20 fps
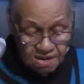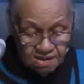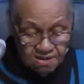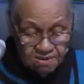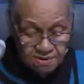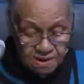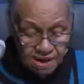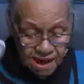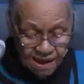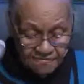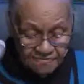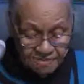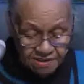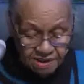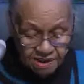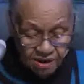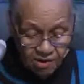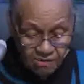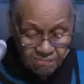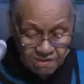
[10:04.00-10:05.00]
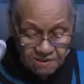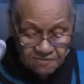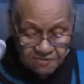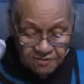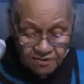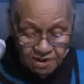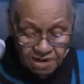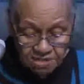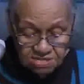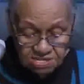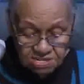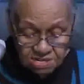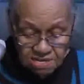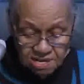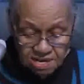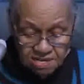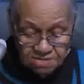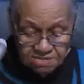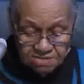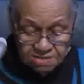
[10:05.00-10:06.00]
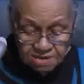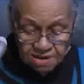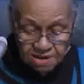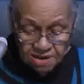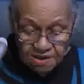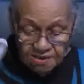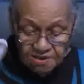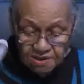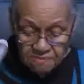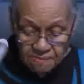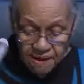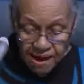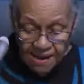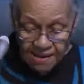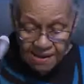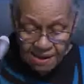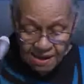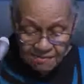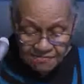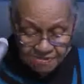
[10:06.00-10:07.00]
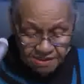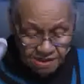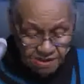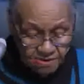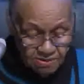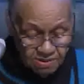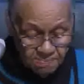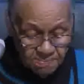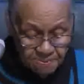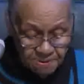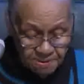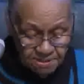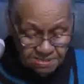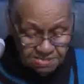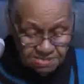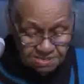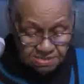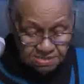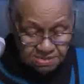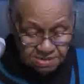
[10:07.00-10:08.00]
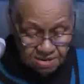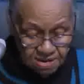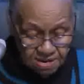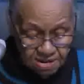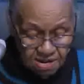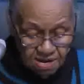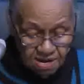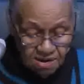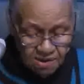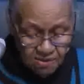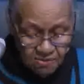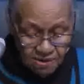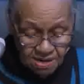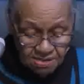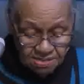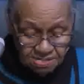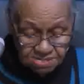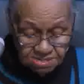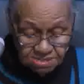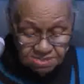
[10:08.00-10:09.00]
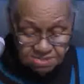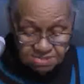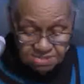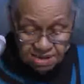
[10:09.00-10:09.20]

You have to go before a judge. You might have to go to prison. Christians